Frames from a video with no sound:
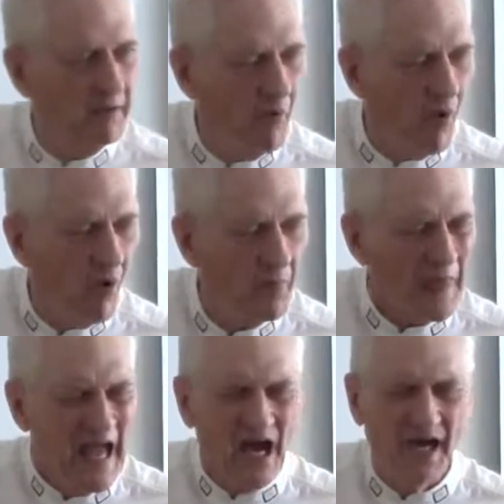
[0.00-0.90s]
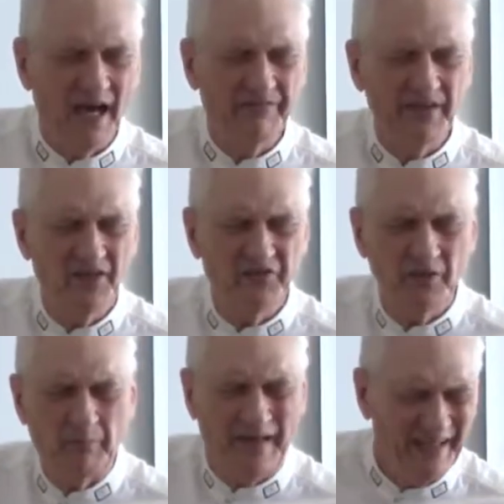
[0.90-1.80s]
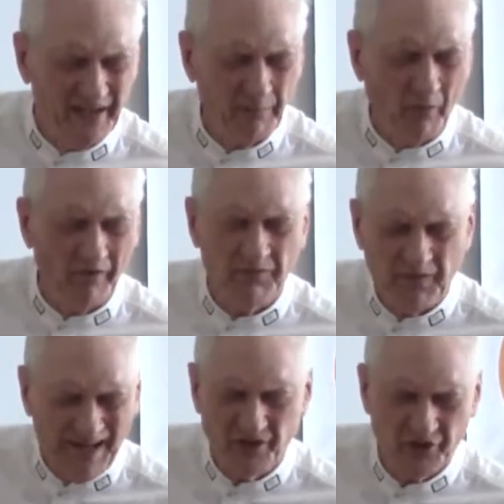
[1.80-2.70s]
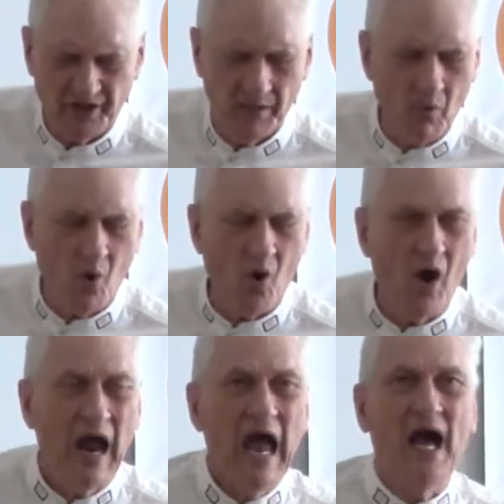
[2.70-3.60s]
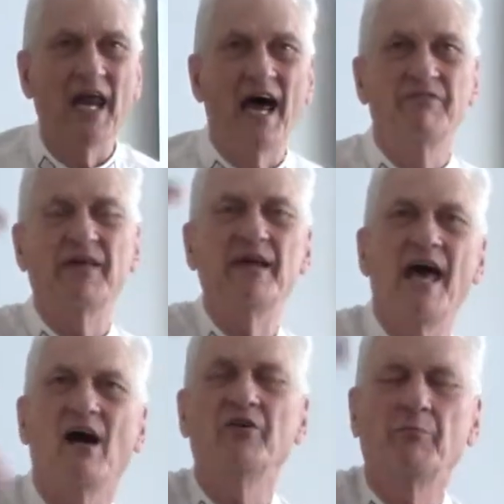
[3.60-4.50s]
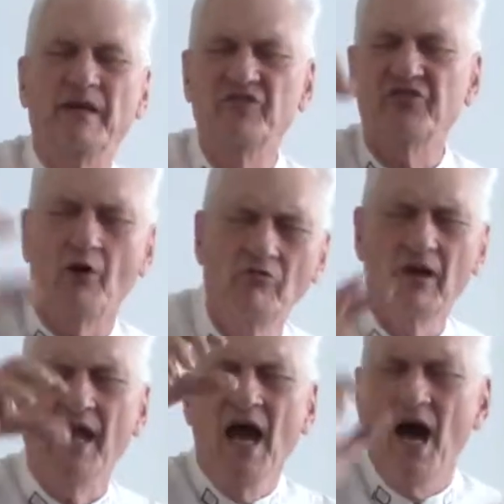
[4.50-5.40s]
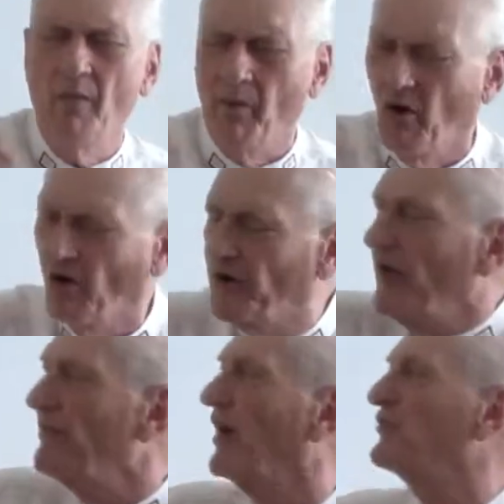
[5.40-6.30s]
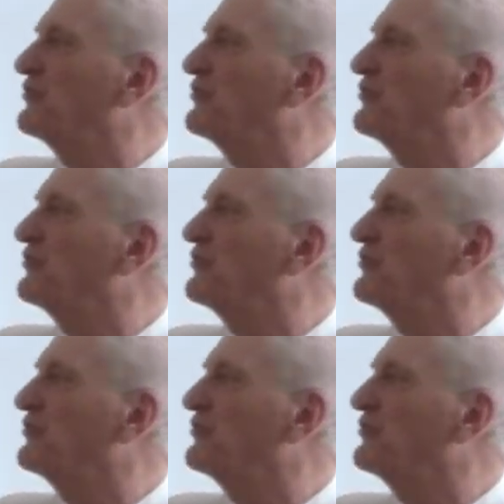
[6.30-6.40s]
anymore. A life that doesn't depend upon the flesh anymore. A life that now depends only upon the